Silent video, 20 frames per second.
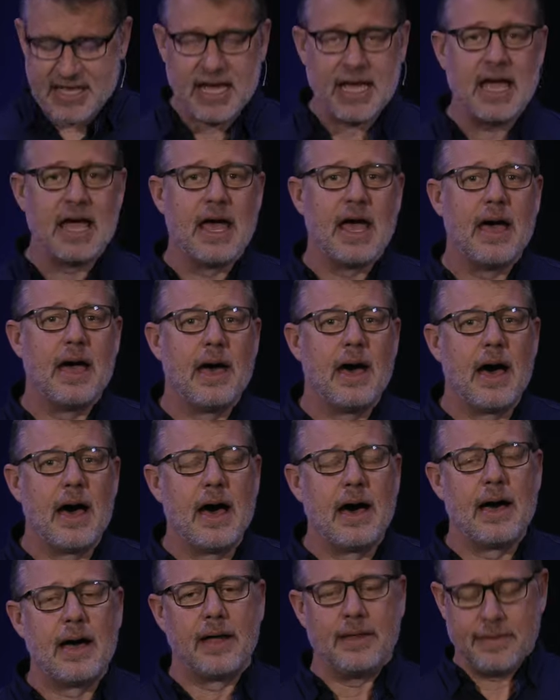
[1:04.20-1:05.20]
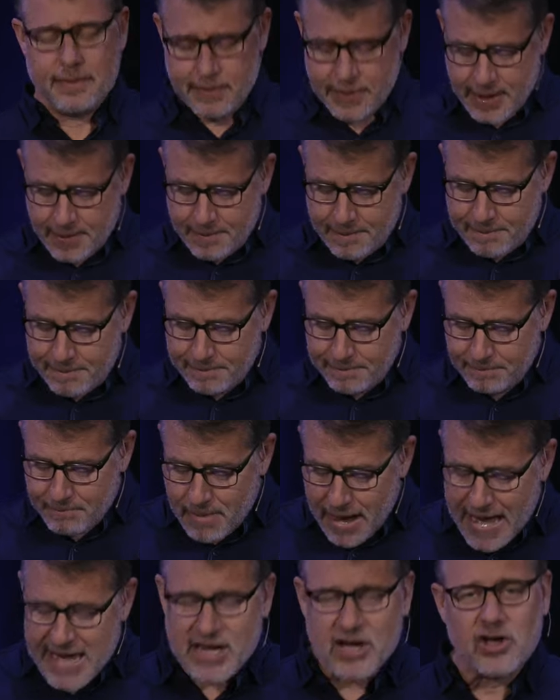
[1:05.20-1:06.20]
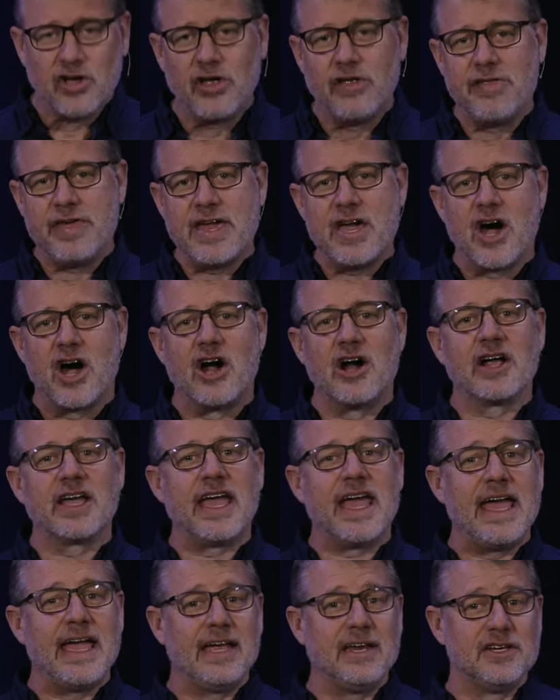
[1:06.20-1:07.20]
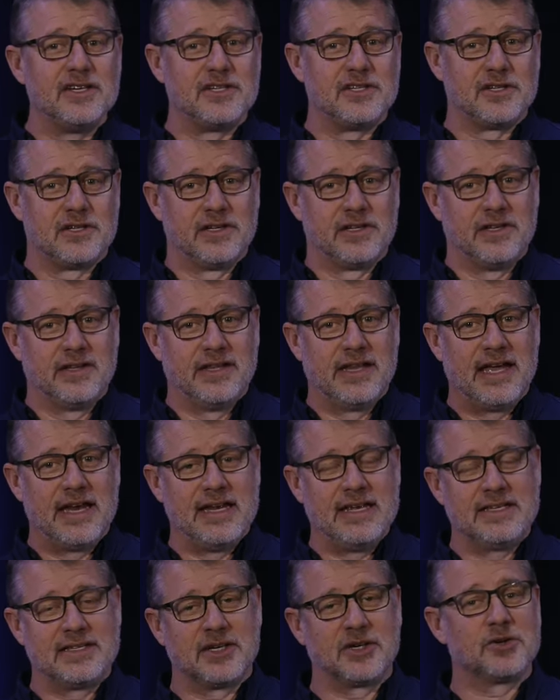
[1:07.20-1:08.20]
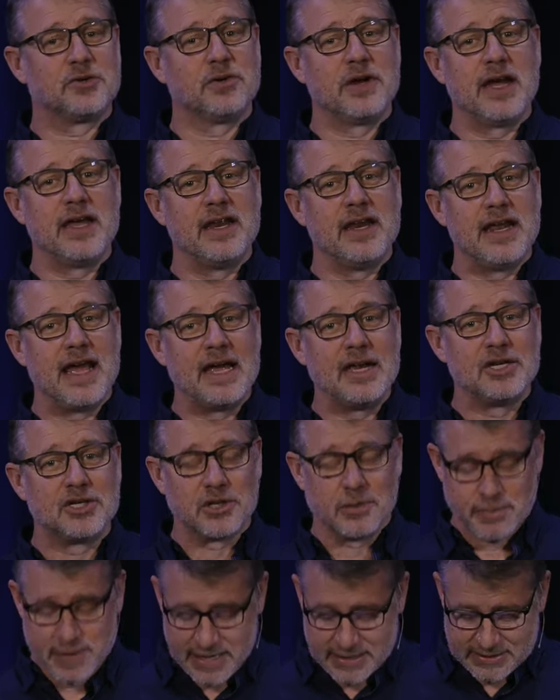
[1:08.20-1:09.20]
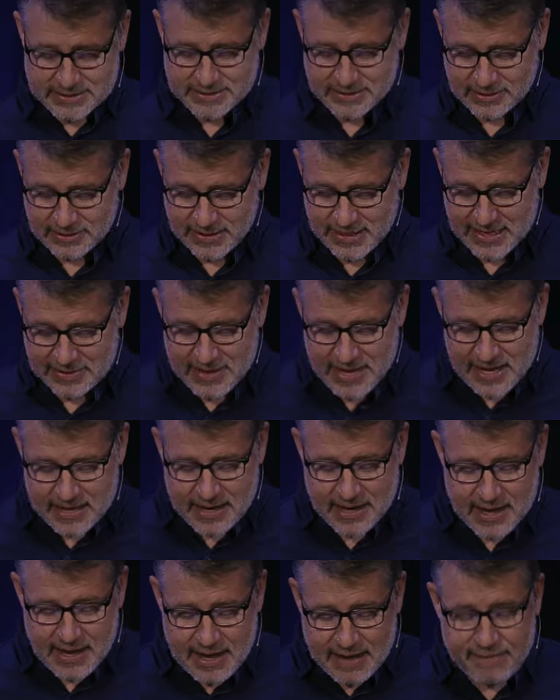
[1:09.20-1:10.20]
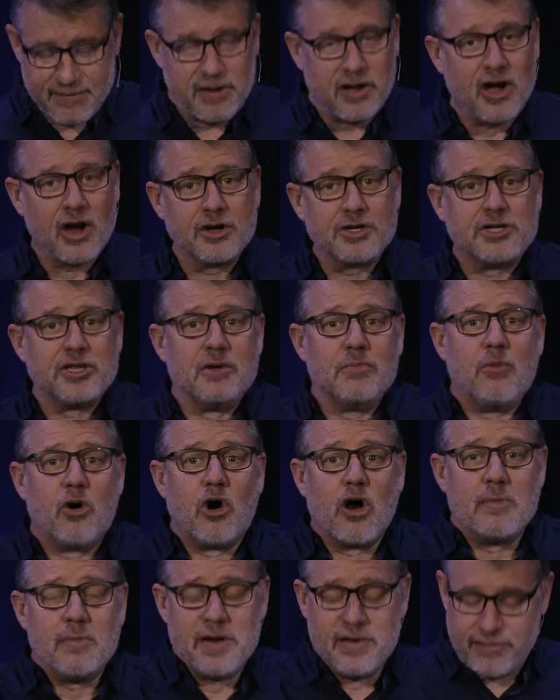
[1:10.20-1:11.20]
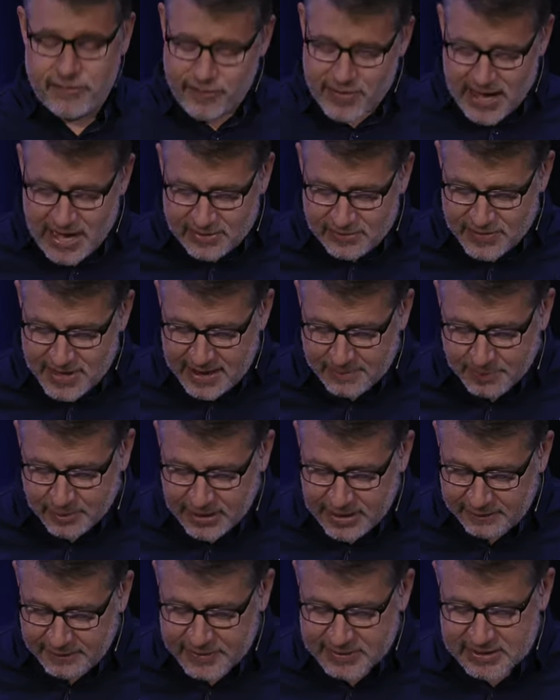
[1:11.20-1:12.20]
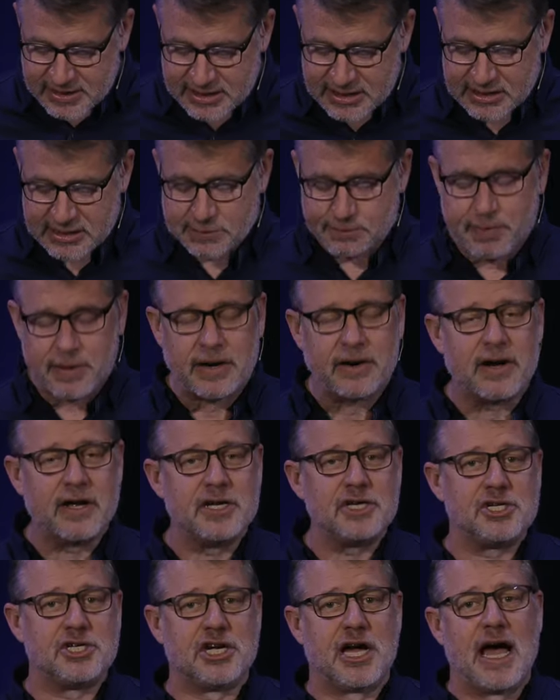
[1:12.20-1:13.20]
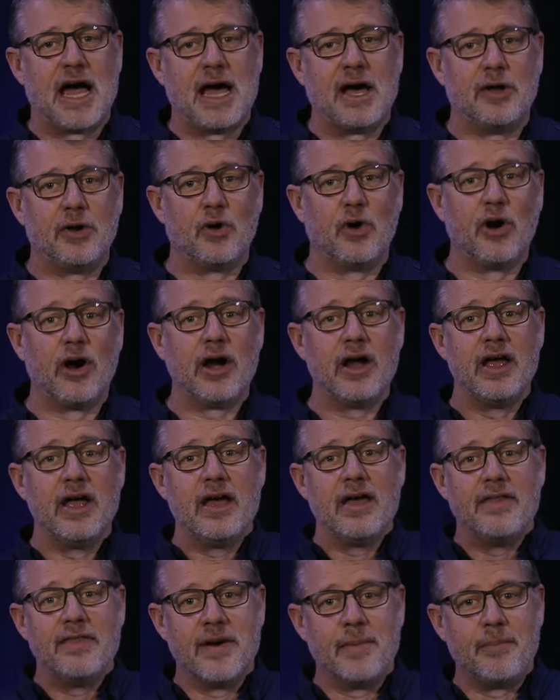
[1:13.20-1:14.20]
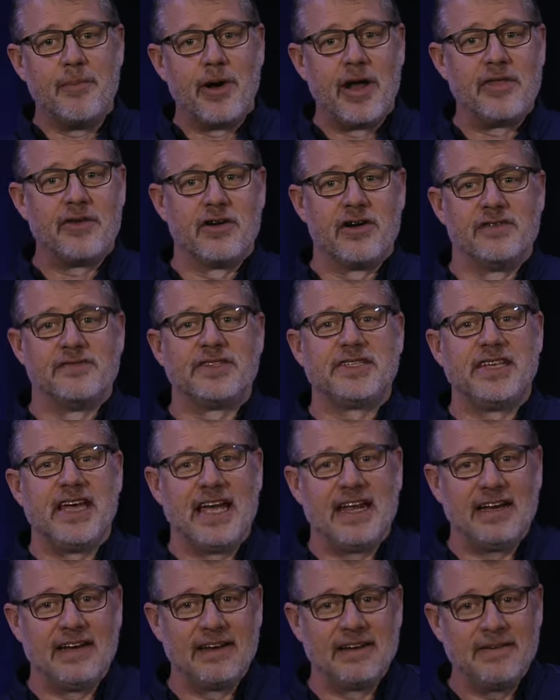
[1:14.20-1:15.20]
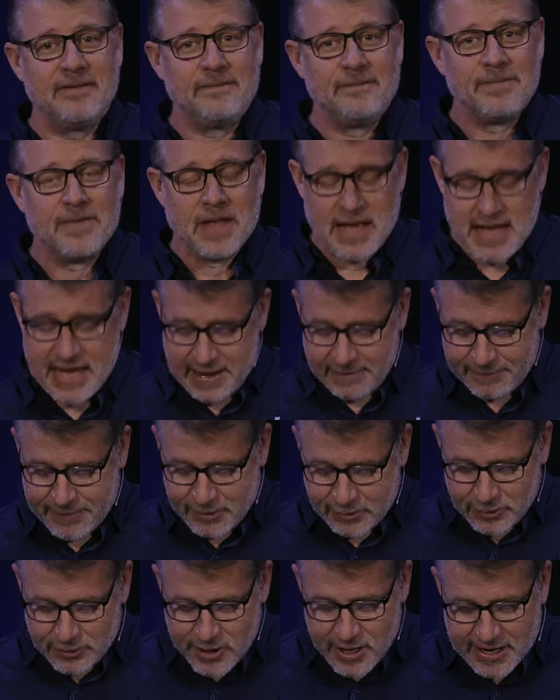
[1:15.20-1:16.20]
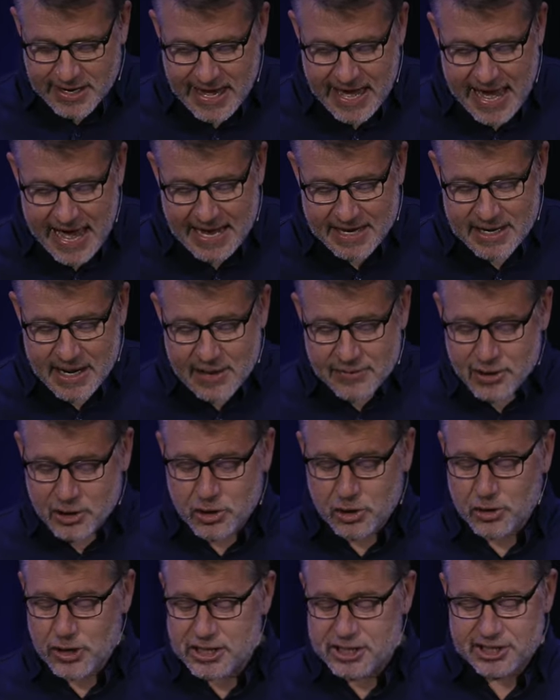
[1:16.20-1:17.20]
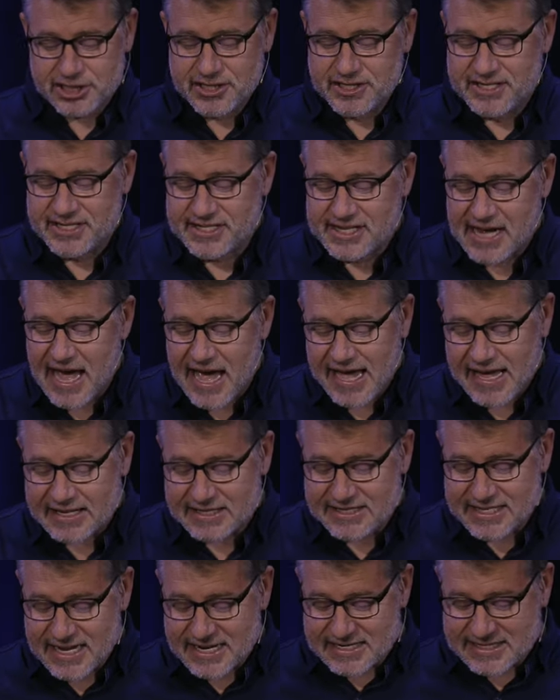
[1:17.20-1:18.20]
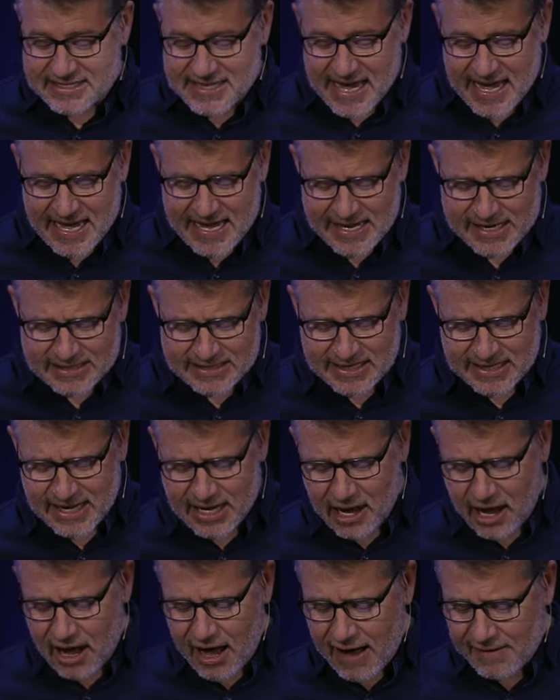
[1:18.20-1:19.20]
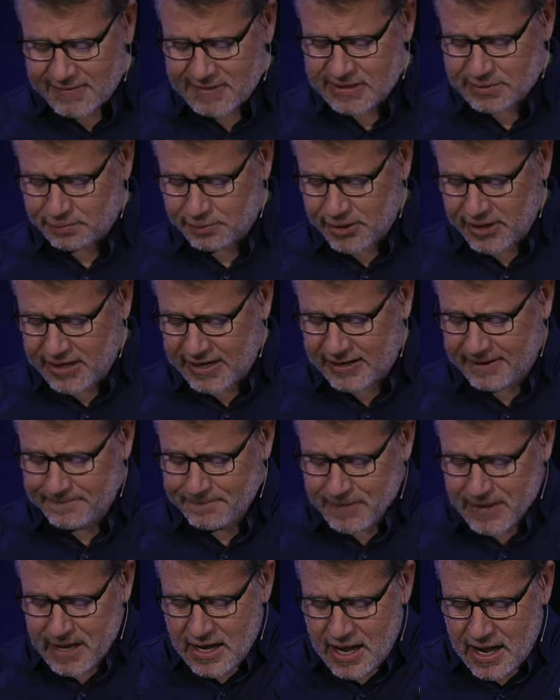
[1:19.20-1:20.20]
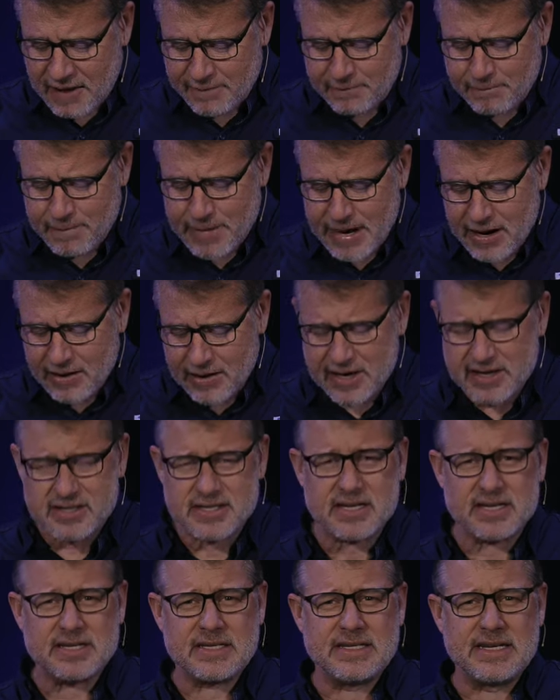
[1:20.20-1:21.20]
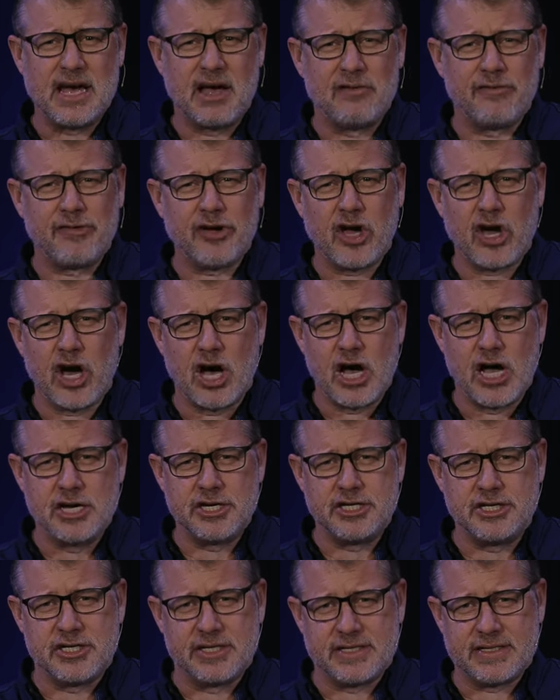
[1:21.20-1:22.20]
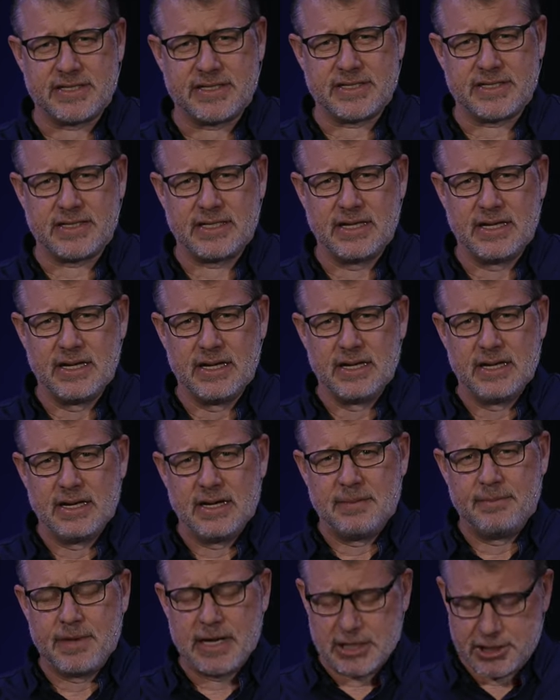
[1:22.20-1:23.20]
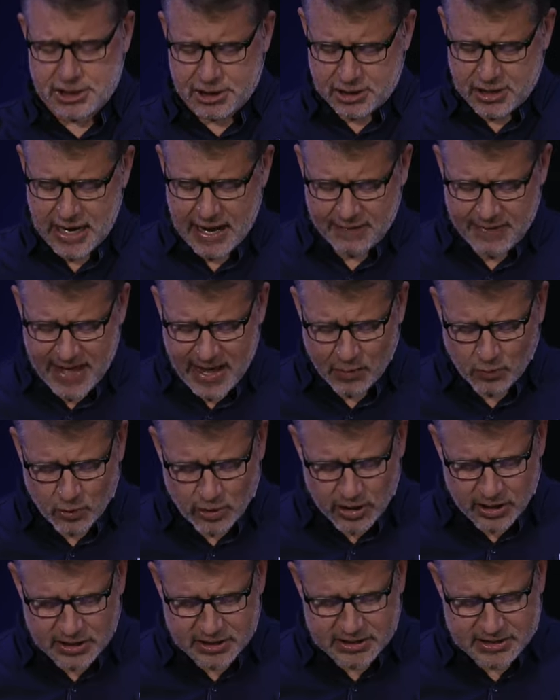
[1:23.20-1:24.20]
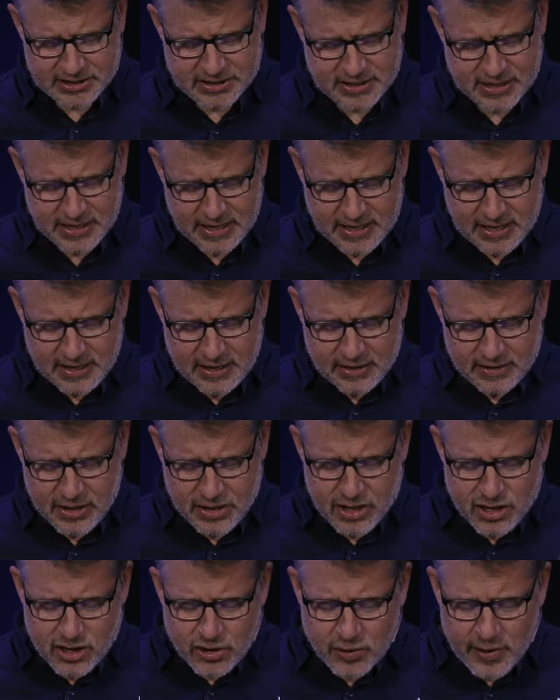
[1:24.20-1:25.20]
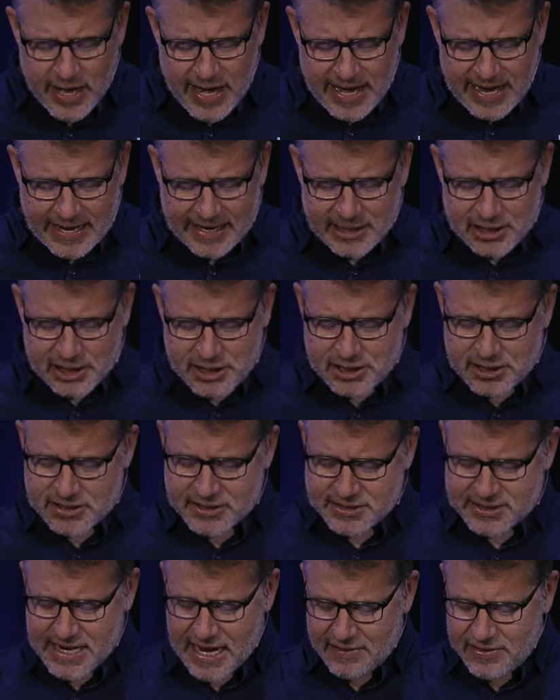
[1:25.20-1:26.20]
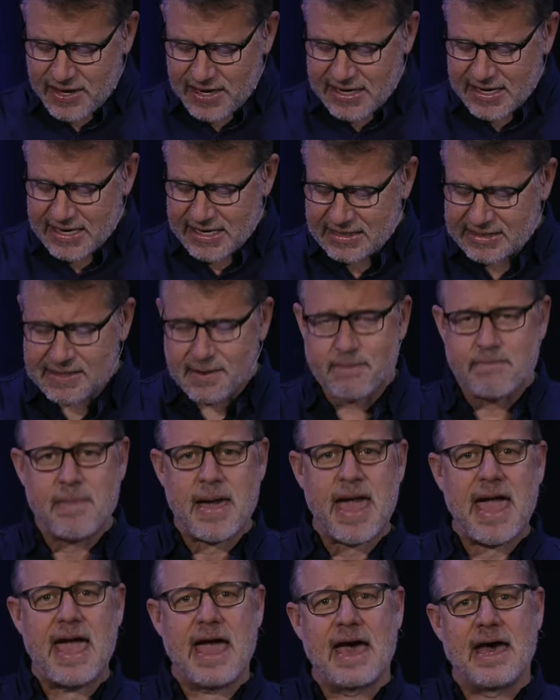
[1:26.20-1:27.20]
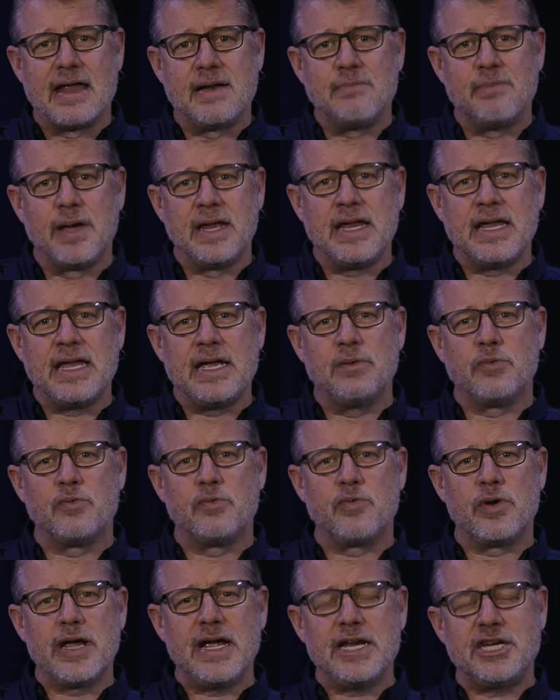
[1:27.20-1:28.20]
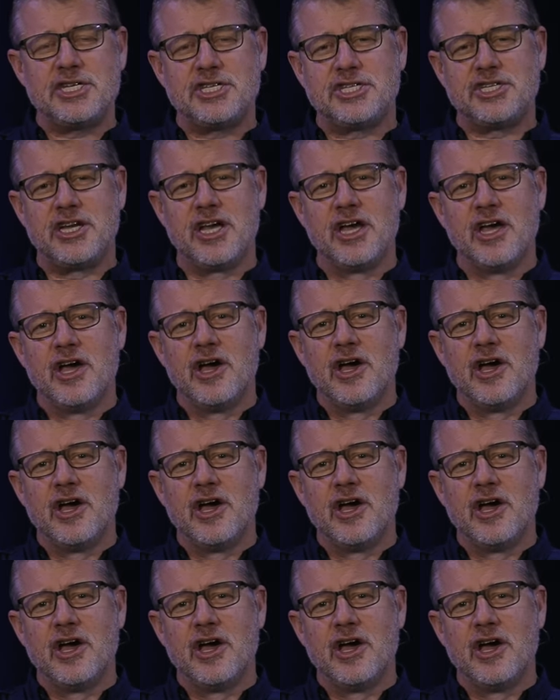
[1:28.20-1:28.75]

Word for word: the uh, the Michael the archangel, that he's a created angel, basically. And then if you go to the Mormon faith, they believe he's the spirit child or the brother of Satan. If you look at the Christian science, they say he's the offspring of Mary's self conscious. Not sure how that works. The New Age say that he's a man, but he reached